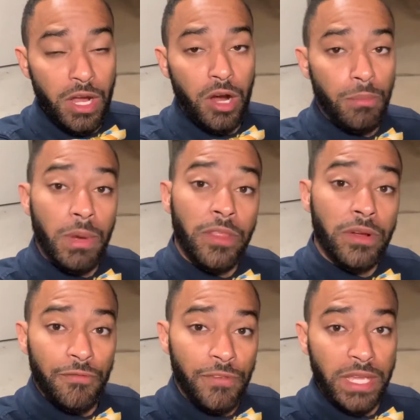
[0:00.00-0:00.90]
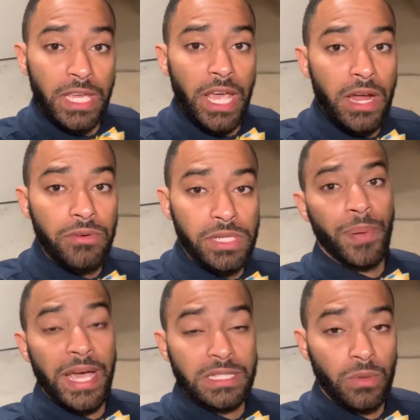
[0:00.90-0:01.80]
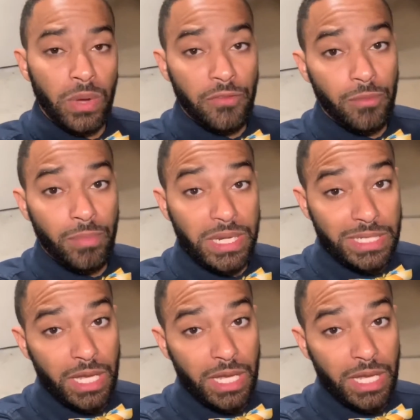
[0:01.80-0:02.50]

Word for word: Her mother, Vicki Harris, passed away from breast